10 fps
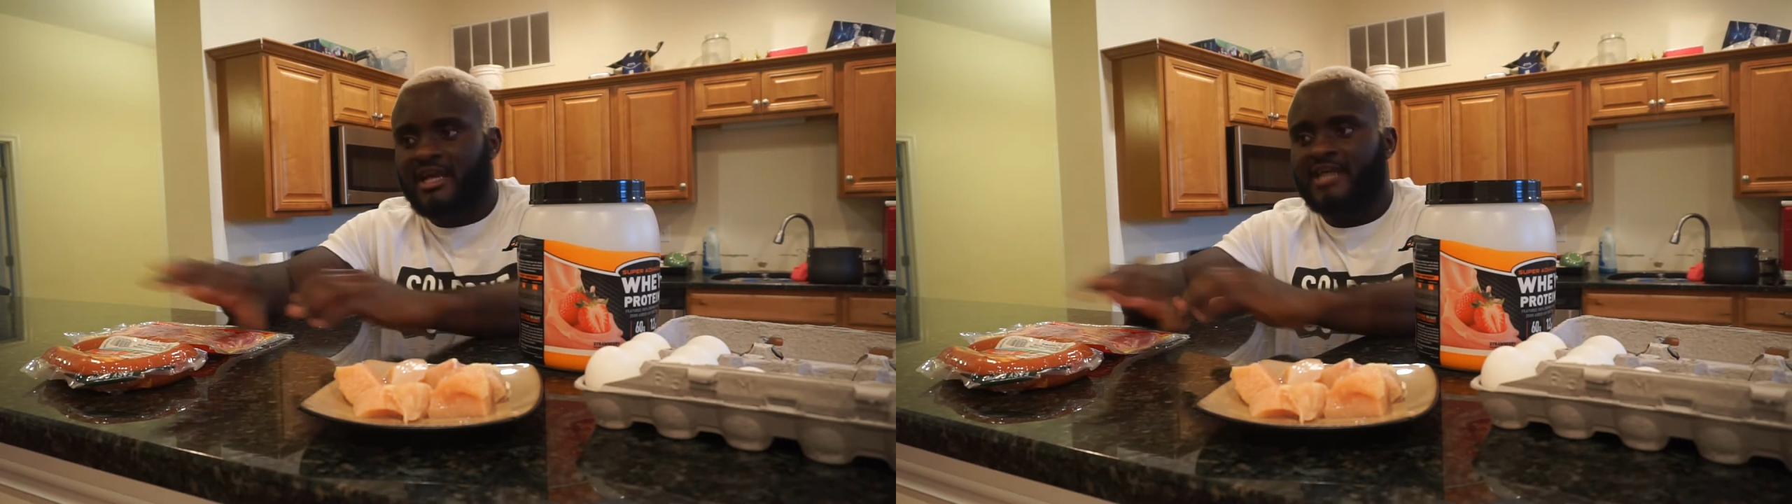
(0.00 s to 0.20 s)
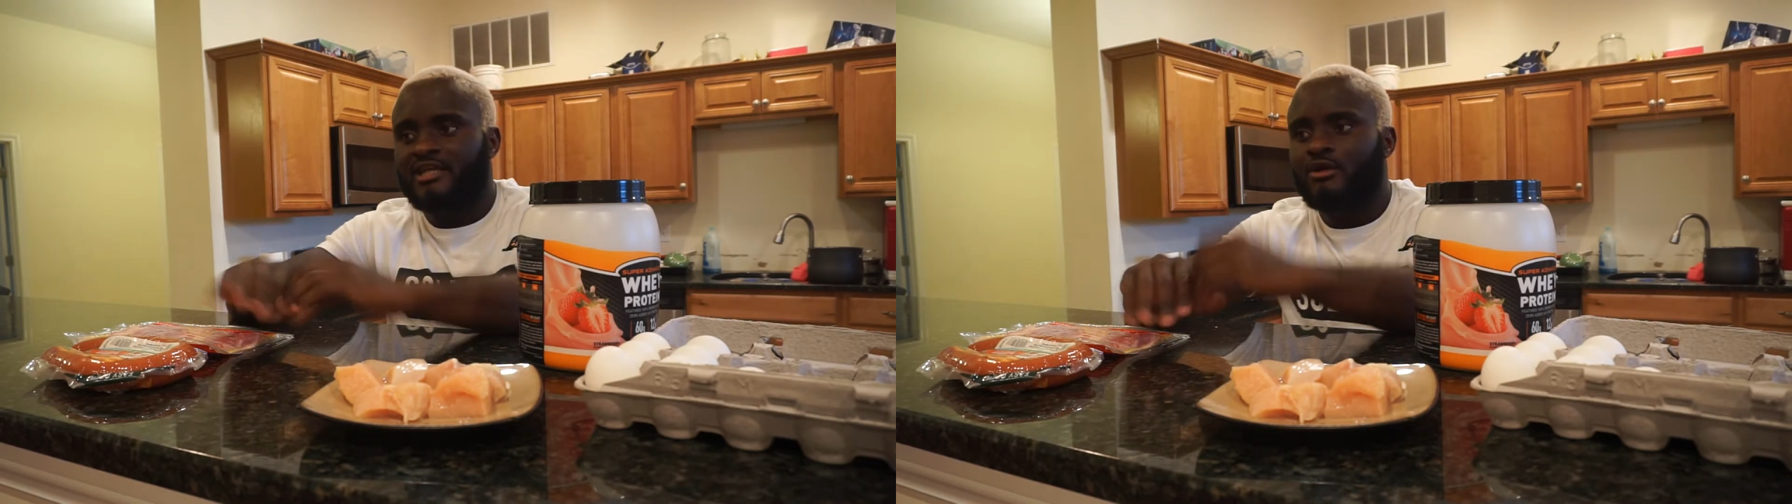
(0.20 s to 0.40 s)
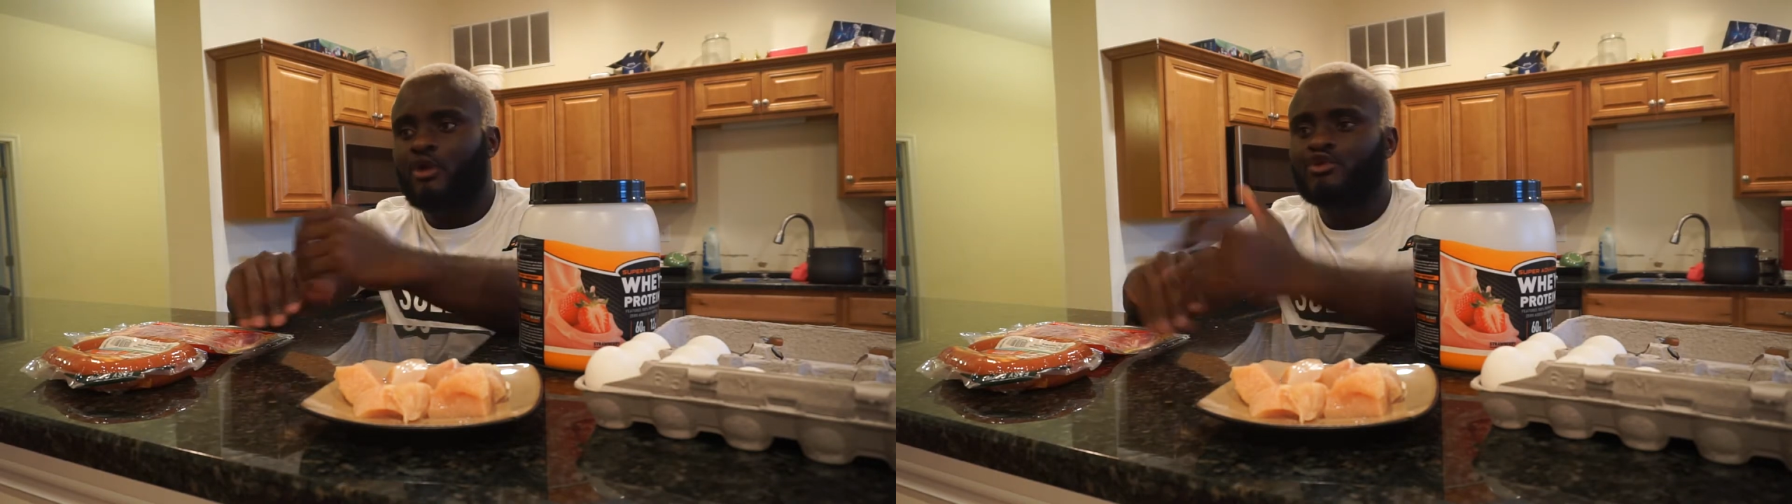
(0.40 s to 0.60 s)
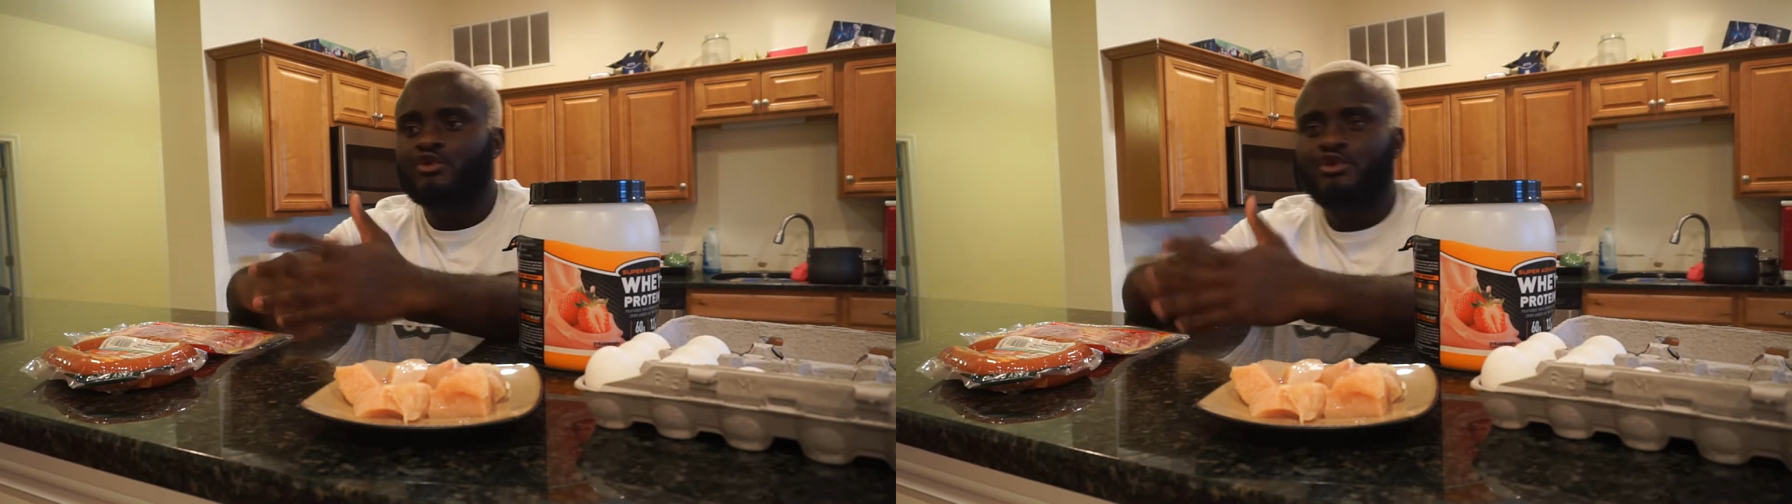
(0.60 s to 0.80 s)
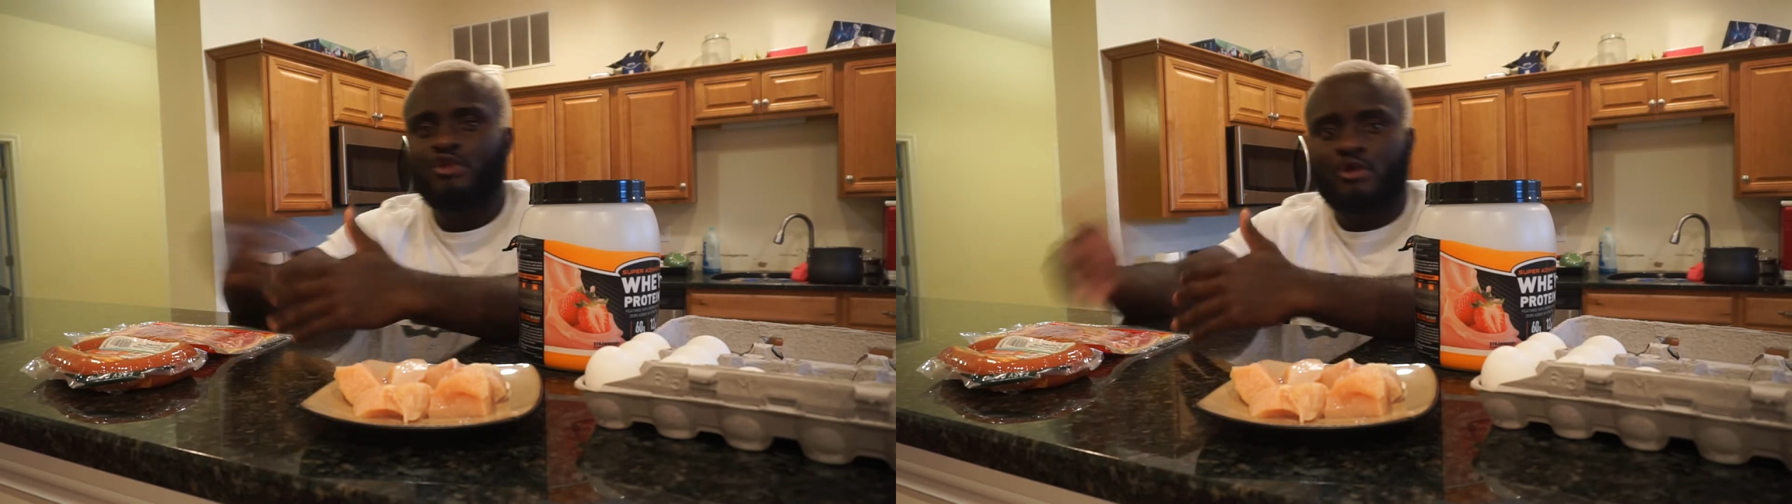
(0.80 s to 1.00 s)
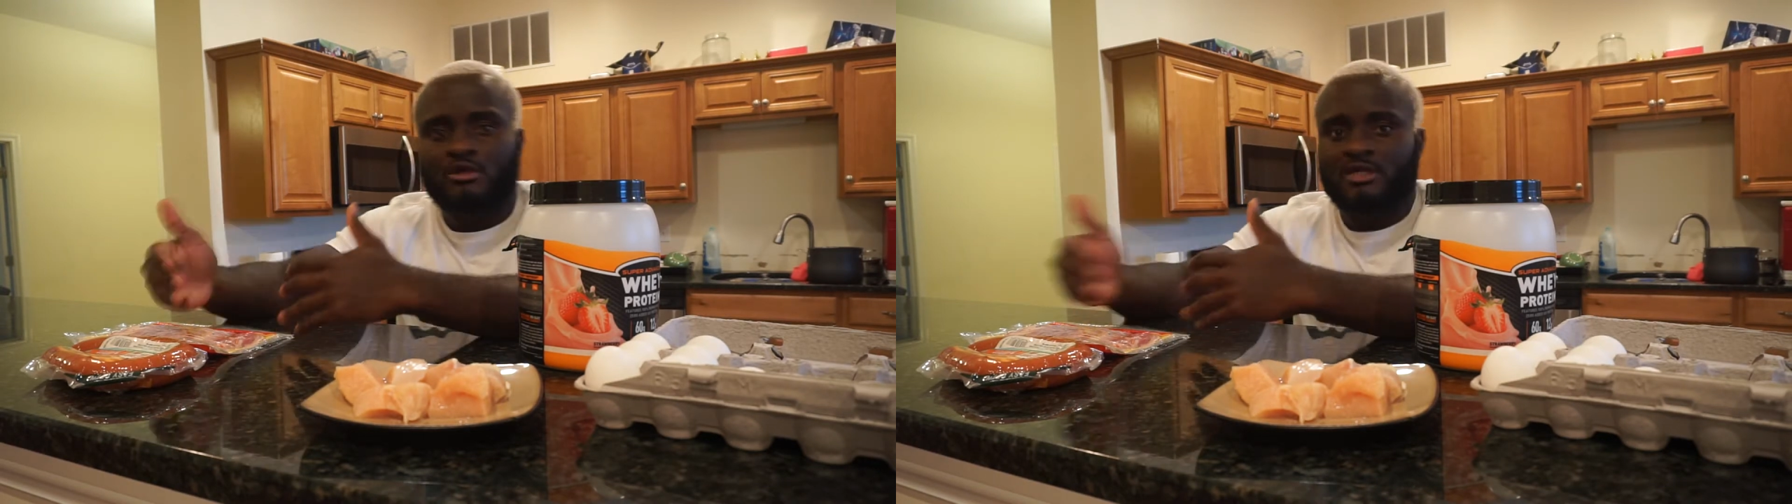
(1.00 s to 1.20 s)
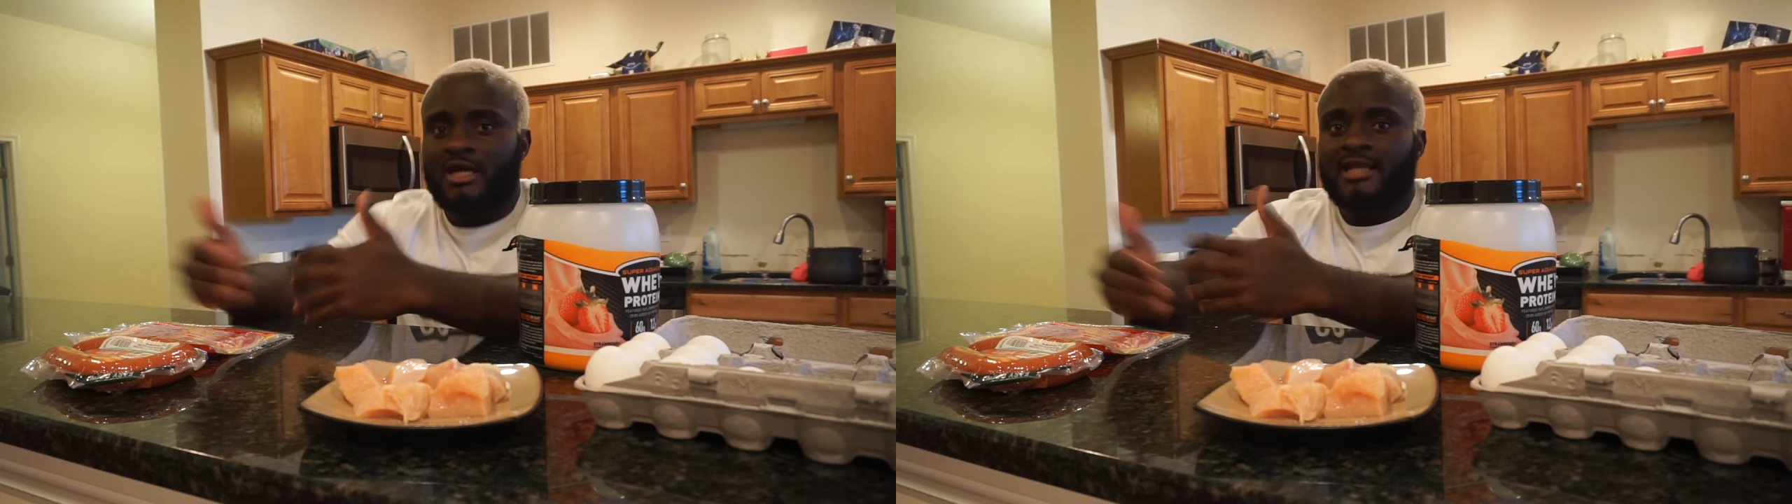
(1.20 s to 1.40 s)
And then also yogurt,